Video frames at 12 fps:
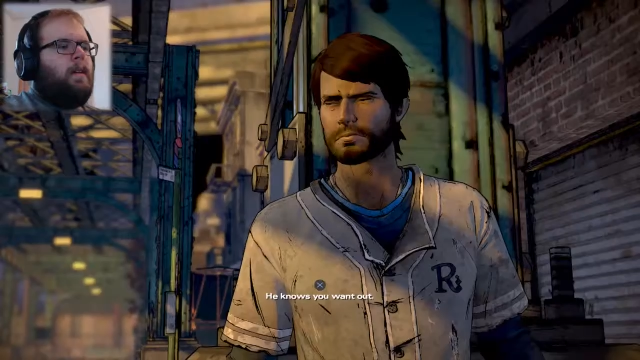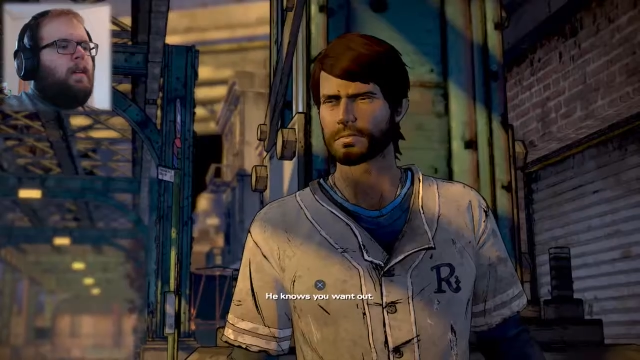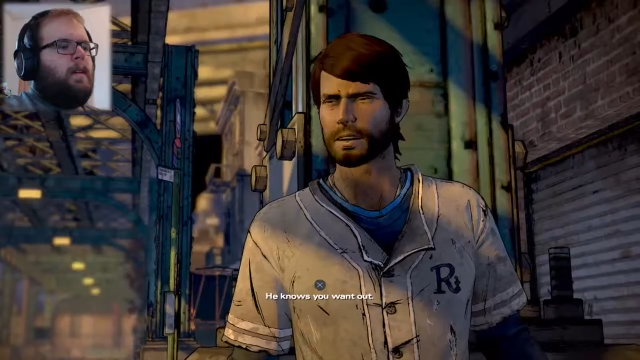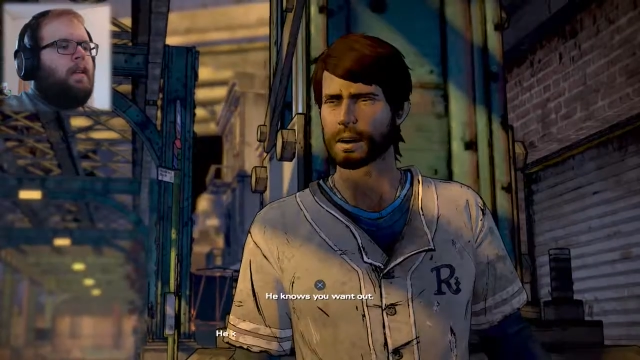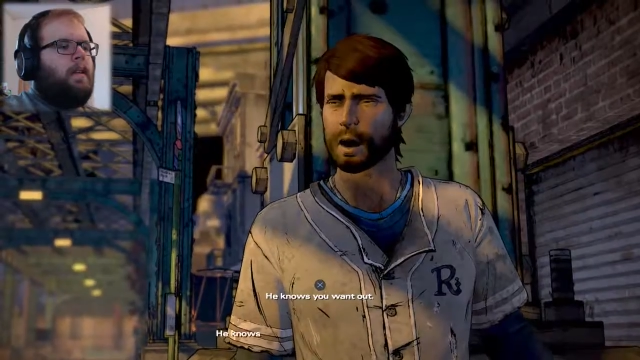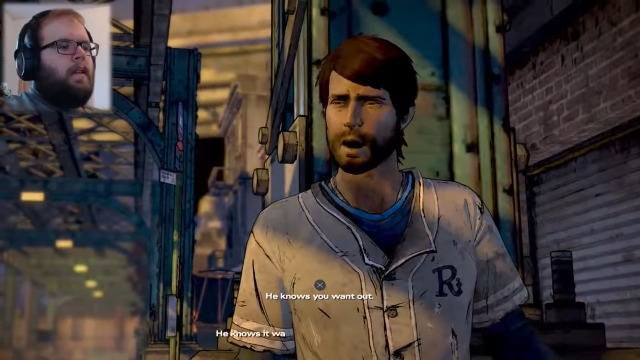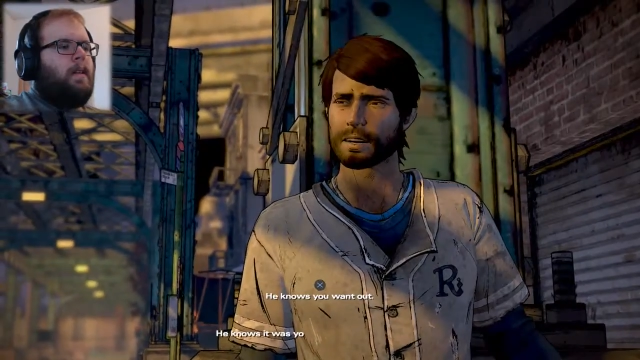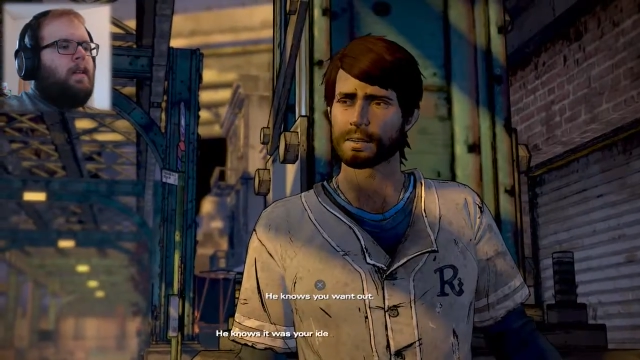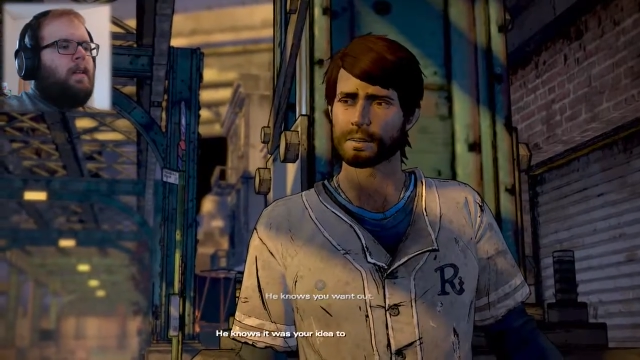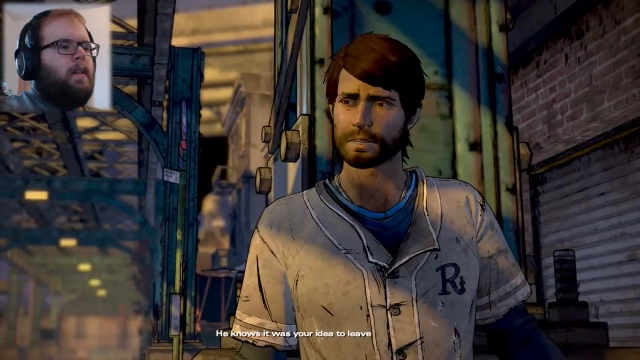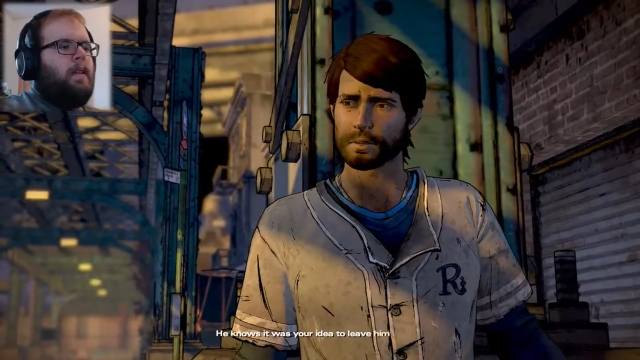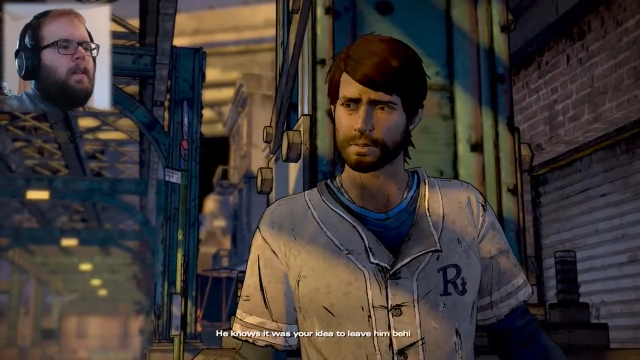Speaker 1: He knows it
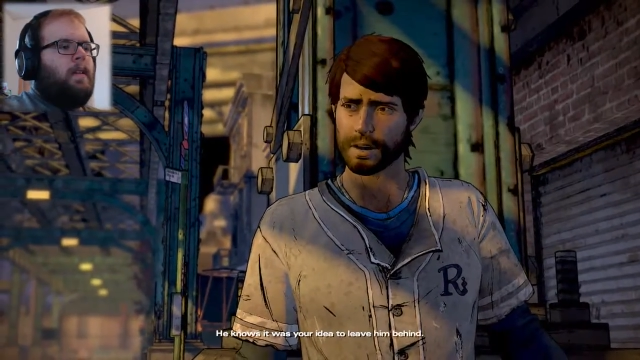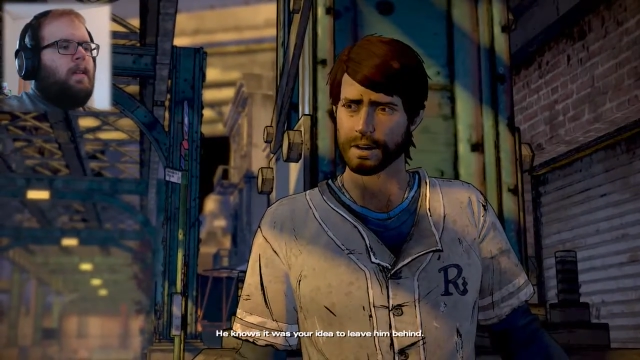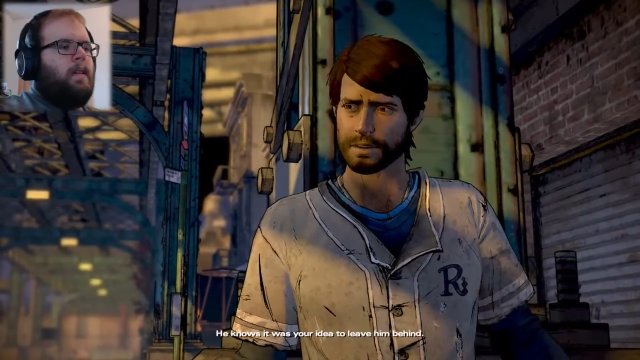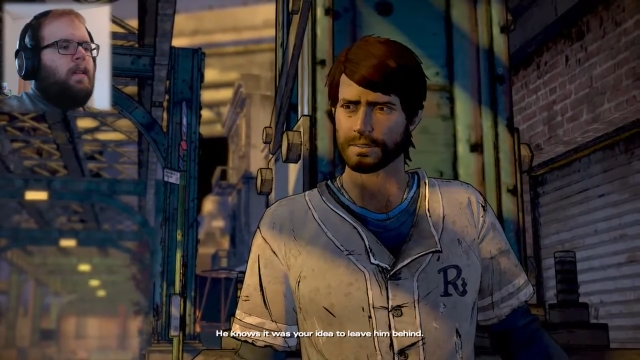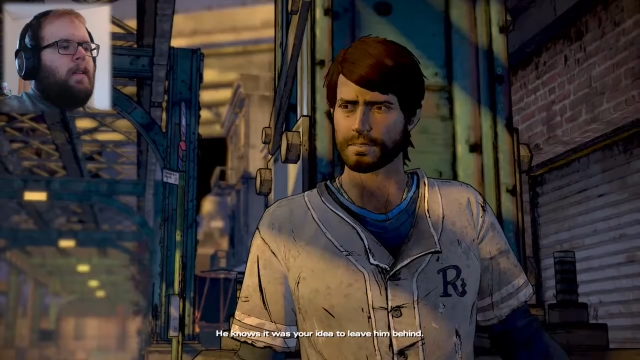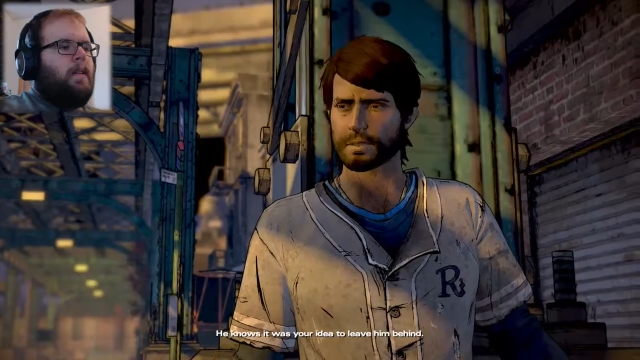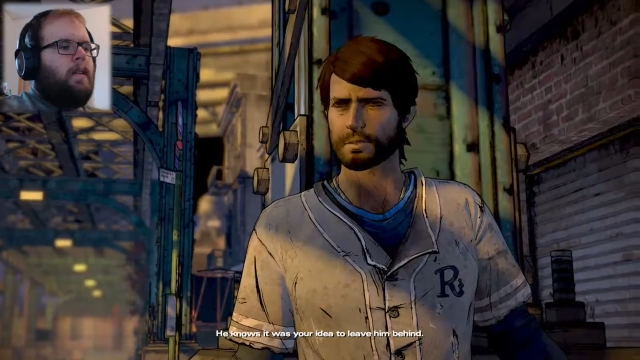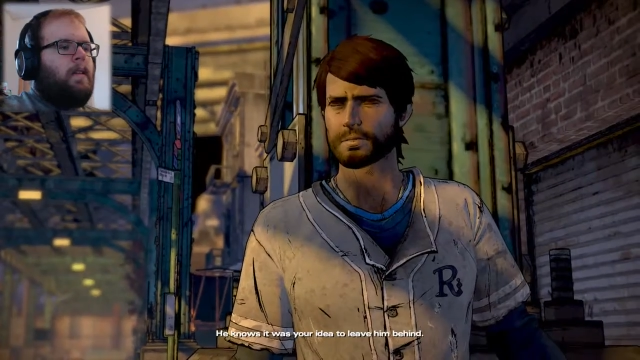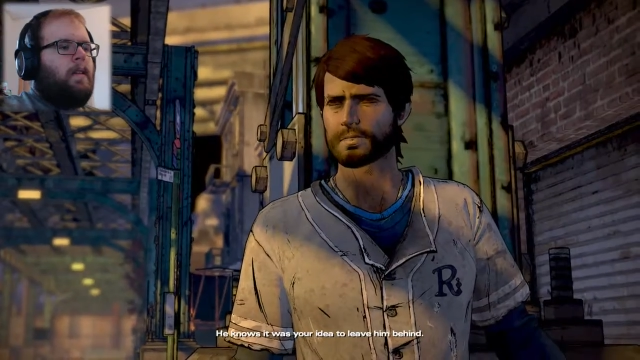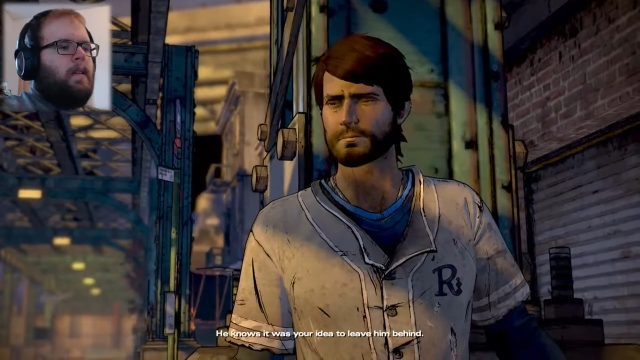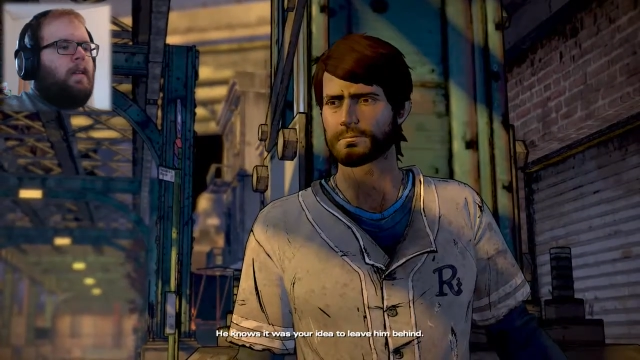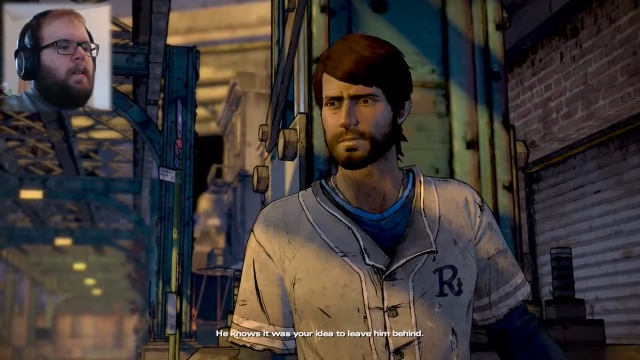was your idea to
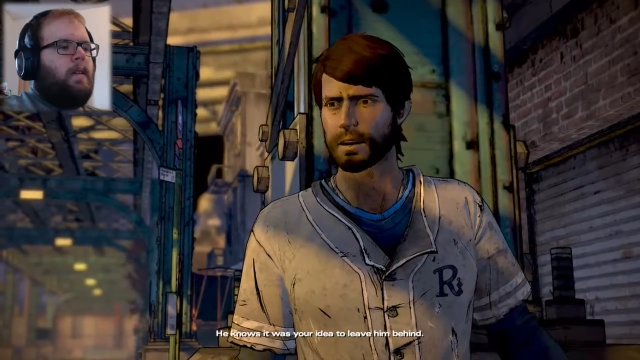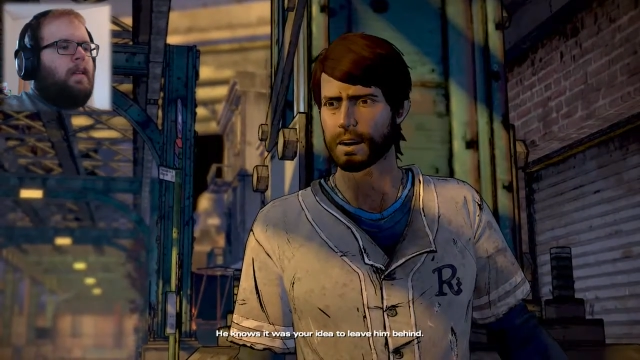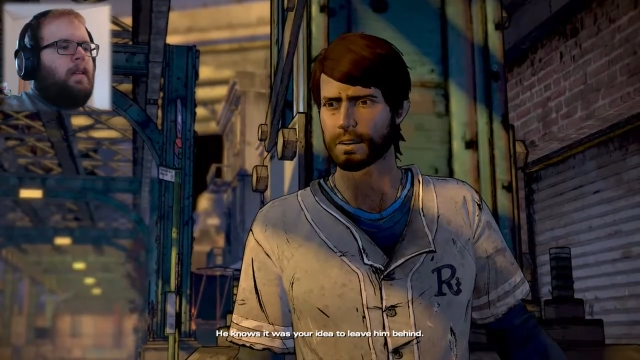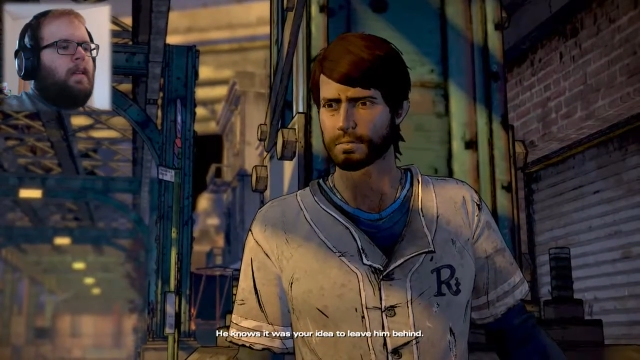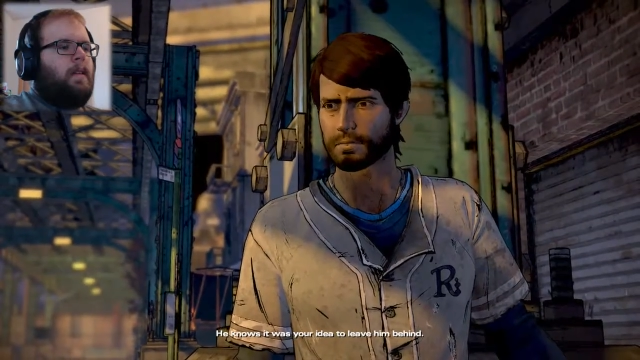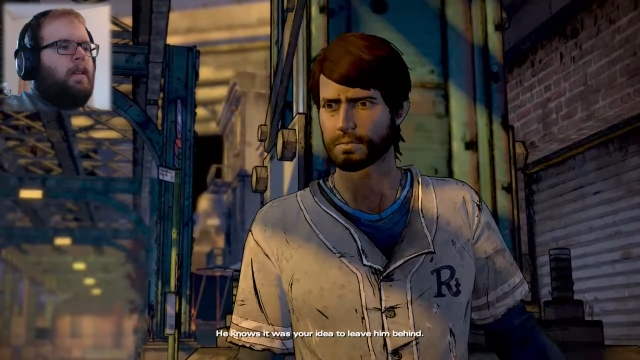leave him behind.